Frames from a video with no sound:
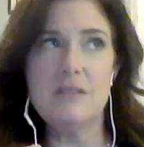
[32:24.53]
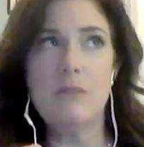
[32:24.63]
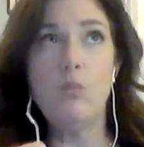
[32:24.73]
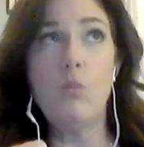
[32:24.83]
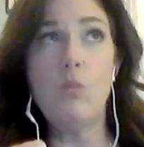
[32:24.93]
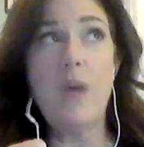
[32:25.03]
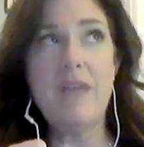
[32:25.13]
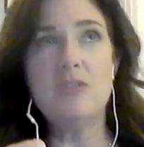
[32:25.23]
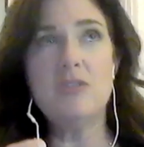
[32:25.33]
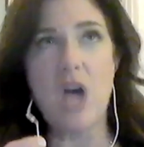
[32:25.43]

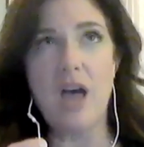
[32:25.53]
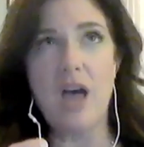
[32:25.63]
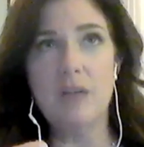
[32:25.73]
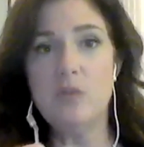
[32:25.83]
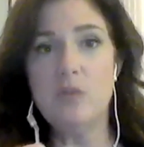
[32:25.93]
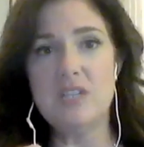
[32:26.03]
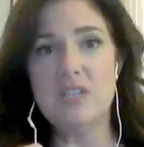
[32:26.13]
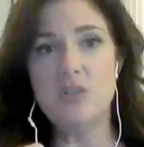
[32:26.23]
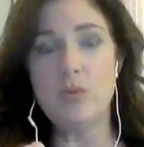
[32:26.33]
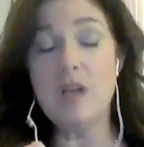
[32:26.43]
when the child moves
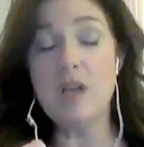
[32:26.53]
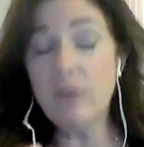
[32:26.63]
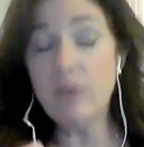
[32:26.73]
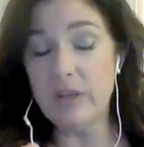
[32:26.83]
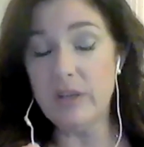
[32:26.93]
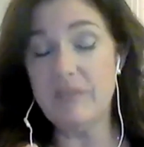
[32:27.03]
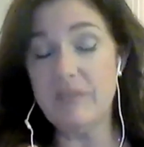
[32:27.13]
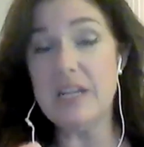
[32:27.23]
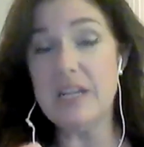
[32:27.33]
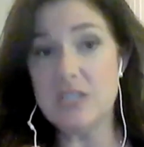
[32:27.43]
into adulthood, if
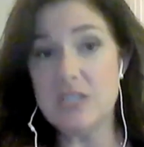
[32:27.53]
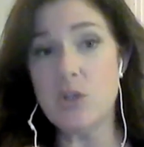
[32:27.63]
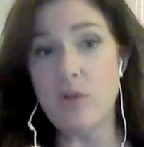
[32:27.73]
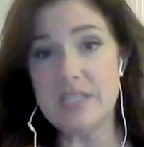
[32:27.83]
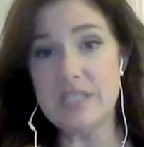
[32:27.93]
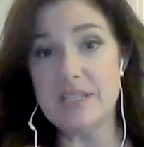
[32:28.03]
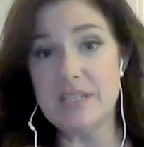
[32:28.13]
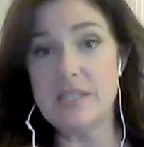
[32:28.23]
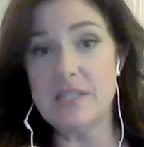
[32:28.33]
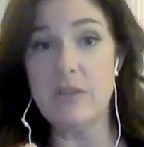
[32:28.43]
they need
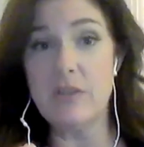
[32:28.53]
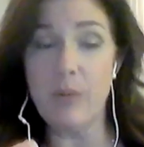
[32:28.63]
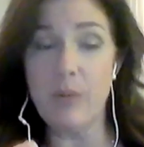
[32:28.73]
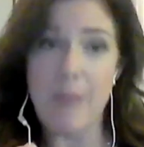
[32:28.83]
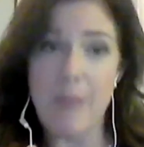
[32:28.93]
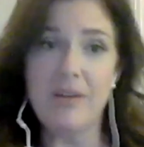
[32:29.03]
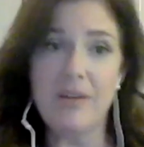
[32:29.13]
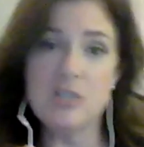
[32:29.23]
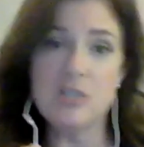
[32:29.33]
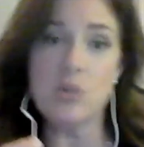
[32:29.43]
services, they're the
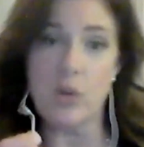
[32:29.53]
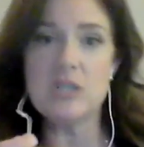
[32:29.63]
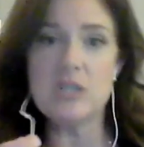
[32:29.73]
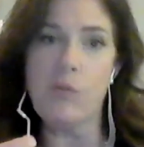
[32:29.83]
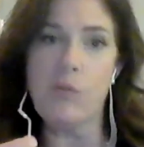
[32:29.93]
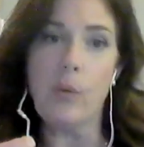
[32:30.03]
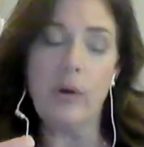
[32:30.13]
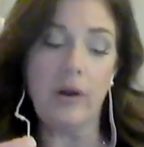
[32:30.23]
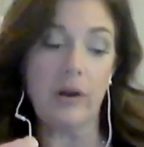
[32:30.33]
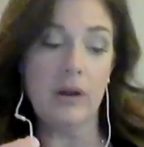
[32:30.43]
primary source
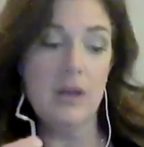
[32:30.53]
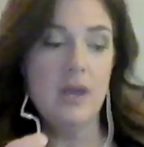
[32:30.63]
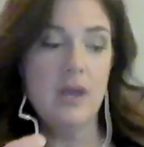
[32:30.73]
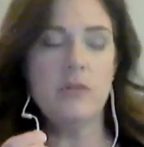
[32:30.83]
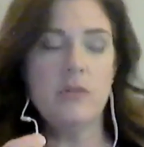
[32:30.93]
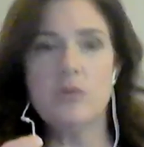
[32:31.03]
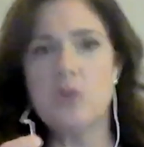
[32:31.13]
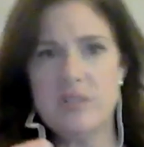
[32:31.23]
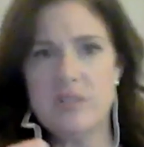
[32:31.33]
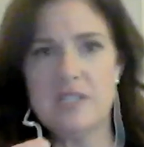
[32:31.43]
for those
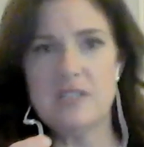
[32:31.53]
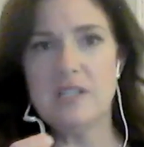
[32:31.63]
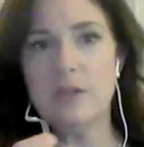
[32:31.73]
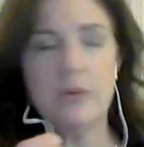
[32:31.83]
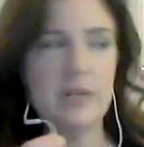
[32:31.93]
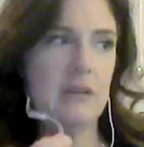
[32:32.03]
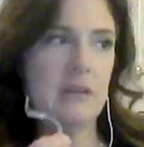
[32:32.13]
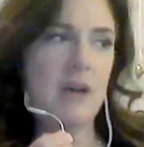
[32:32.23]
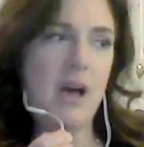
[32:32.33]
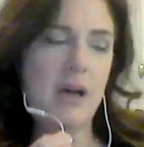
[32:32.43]
services,
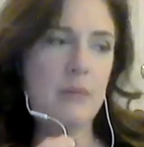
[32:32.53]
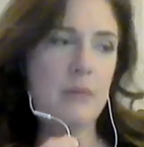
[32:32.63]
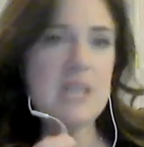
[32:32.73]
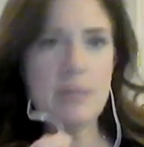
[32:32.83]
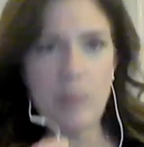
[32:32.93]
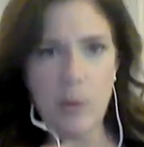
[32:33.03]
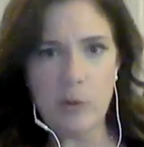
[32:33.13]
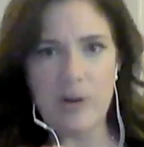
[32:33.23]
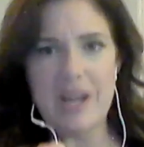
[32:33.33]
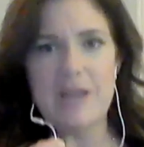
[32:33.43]
including day
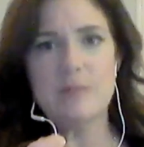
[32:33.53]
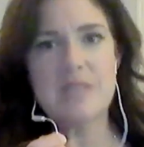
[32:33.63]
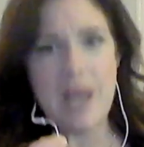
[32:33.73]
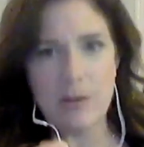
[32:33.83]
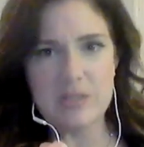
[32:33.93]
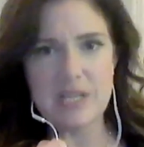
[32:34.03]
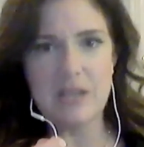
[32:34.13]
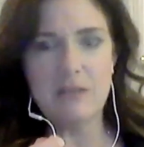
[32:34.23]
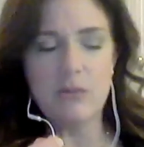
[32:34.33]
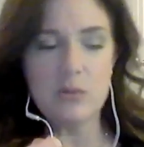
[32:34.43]
programs,
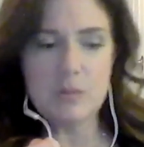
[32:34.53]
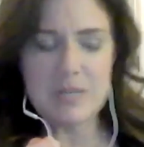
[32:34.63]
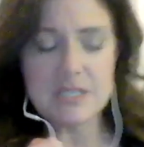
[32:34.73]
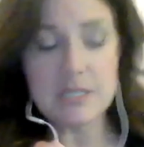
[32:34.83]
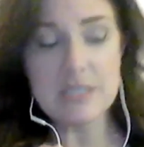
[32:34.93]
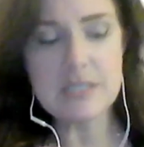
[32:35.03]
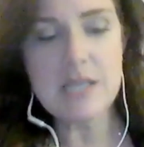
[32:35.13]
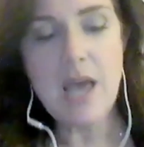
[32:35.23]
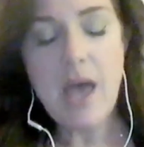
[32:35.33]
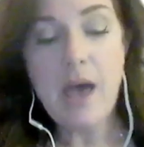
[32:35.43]
housing, those
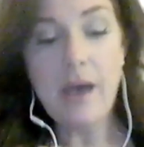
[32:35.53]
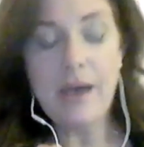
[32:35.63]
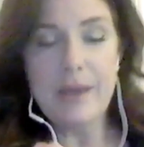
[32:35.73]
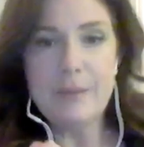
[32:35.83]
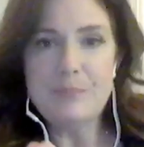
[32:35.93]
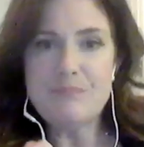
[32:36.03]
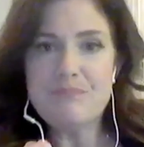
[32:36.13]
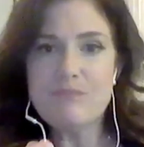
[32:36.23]
pieces. And